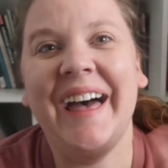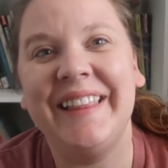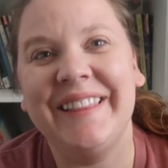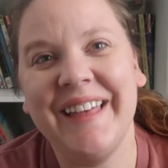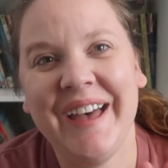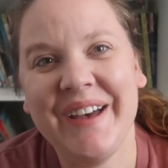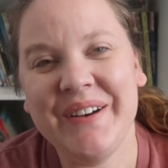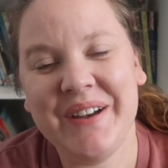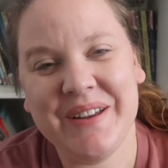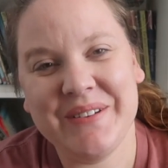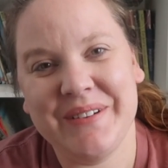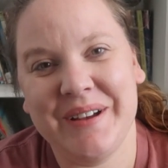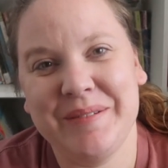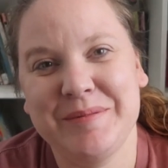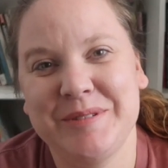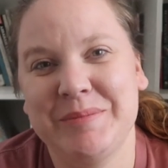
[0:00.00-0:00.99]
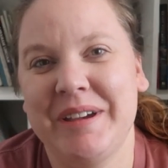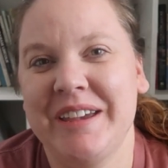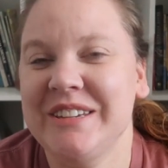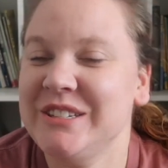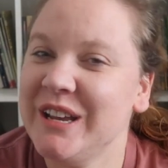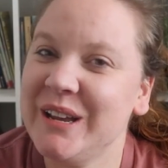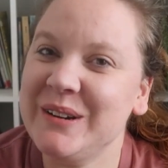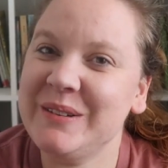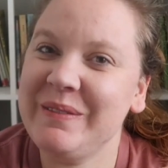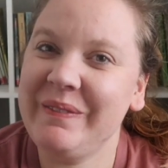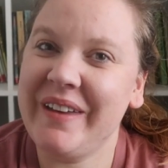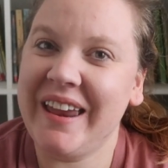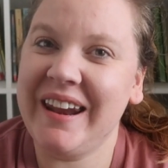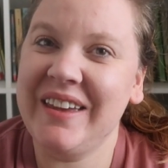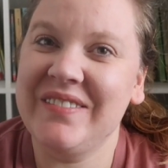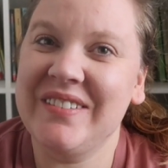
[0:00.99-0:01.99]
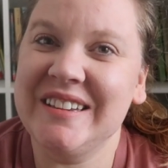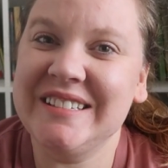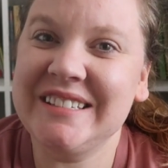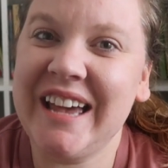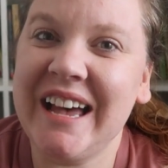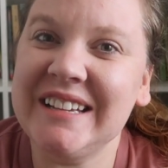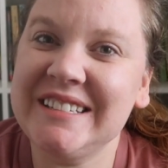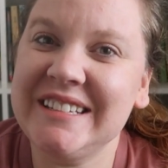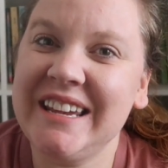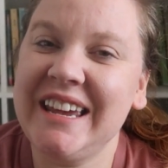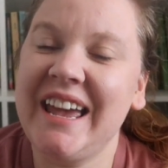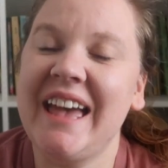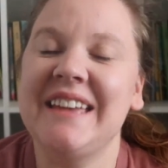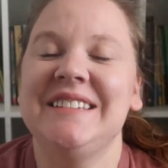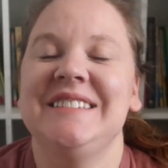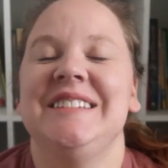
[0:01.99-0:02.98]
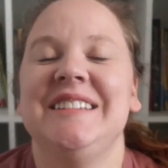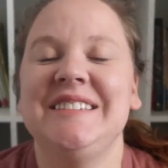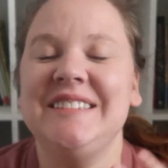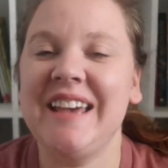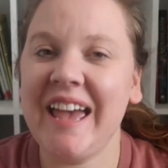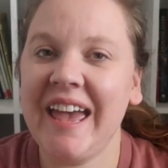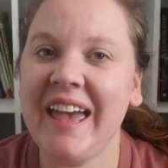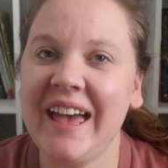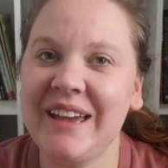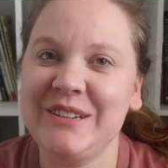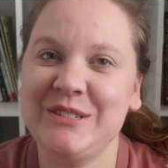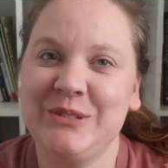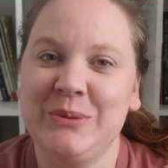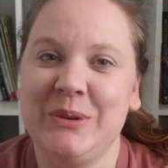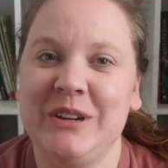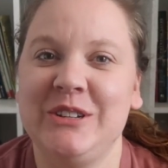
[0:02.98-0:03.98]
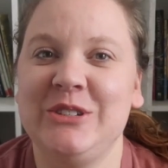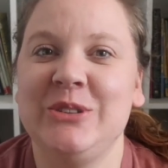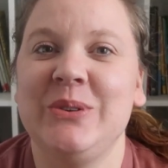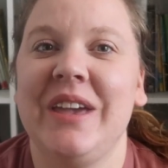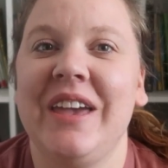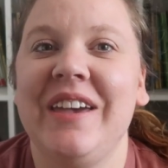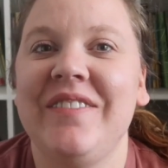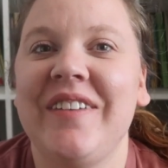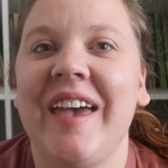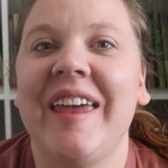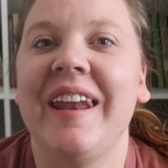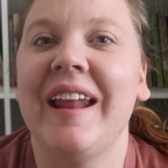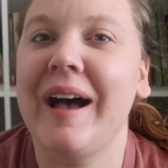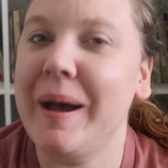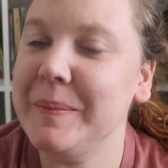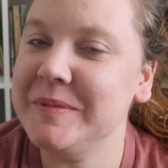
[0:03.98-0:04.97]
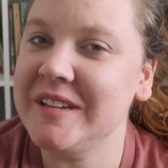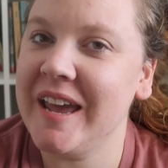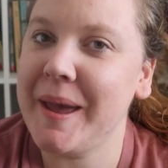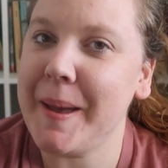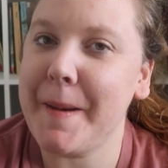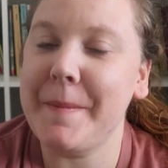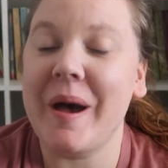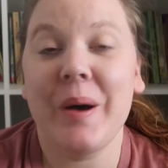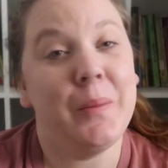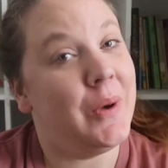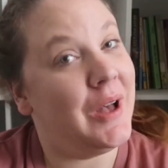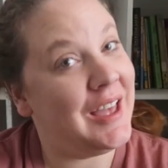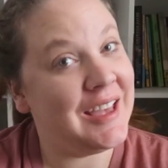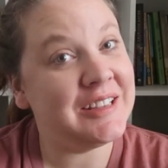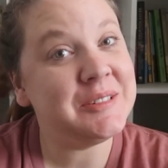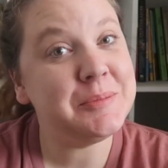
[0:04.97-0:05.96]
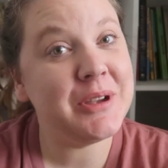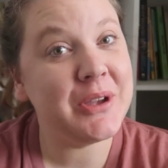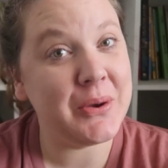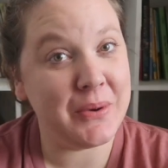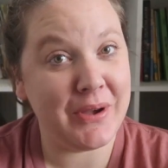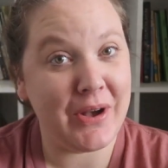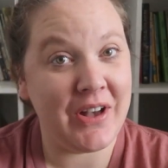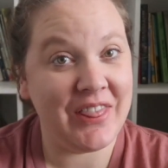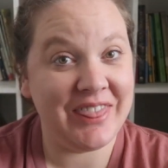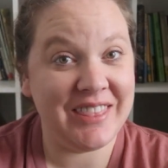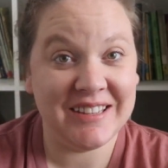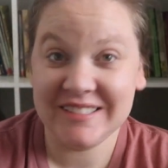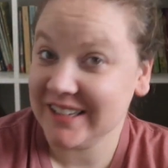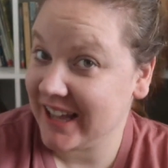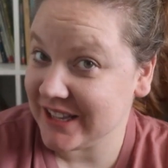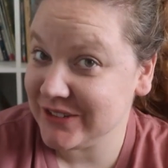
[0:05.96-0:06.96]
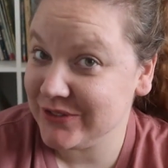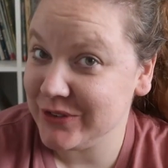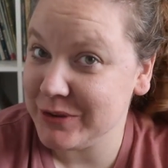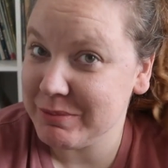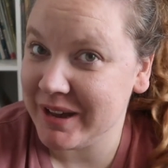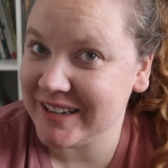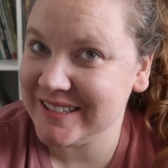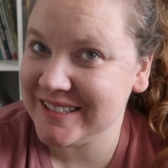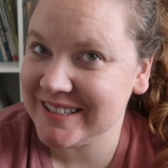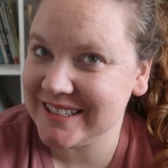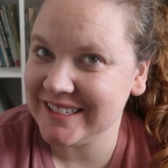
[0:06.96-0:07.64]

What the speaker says: Hello and welcome to my channel. My name is Kelsey and today I just wanted to give an update about what has been going on these last few months.